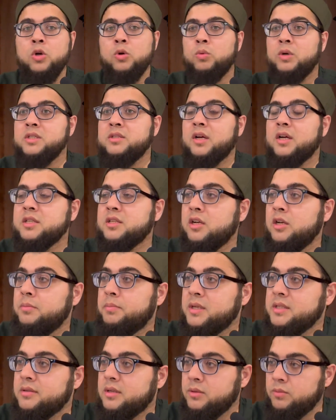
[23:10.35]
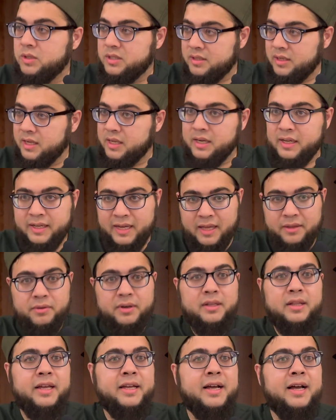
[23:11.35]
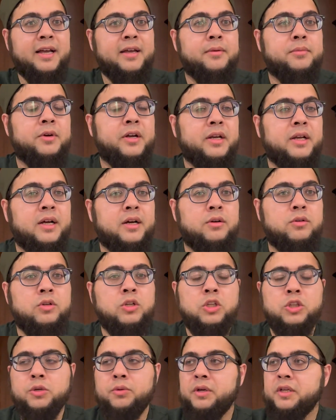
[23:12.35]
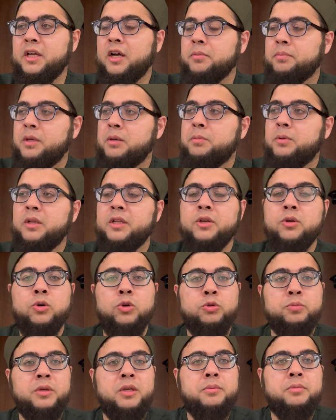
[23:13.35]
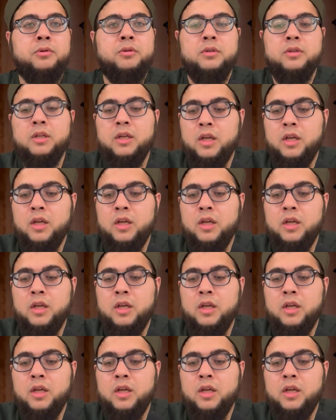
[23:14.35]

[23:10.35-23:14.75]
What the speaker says: Once Hasan al-Basri was sitting in a gathering like I am right now. There were young people and old people.